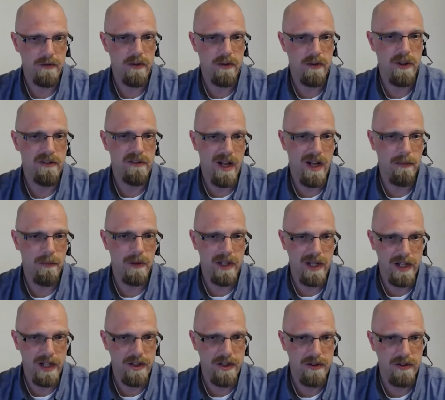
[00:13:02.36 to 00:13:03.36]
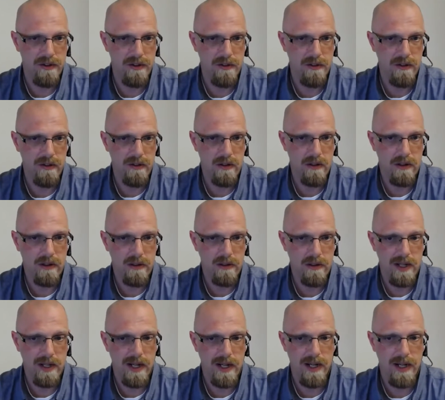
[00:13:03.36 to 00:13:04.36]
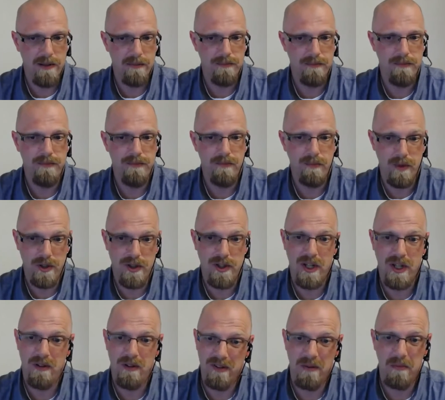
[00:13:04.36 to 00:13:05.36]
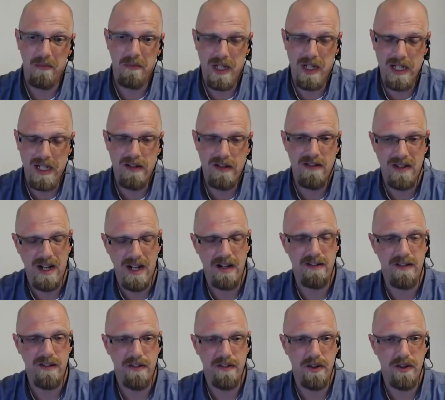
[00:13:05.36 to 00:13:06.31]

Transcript: for these applications, which gives somebody instant access